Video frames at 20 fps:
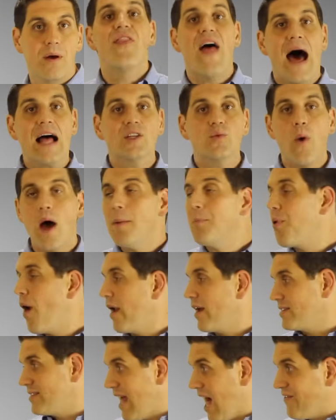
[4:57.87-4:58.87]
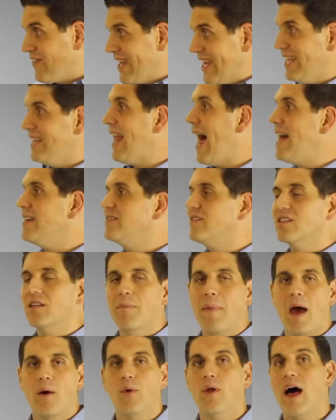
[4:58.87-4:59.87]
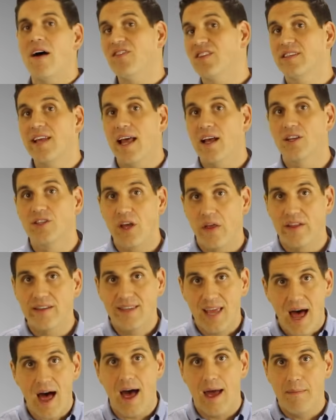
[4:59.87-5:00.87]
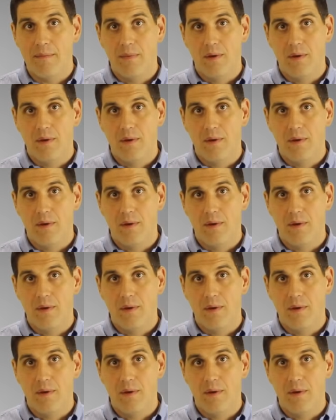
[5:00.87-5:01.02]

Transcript: That's why products that have elastic demand will have sales all the time.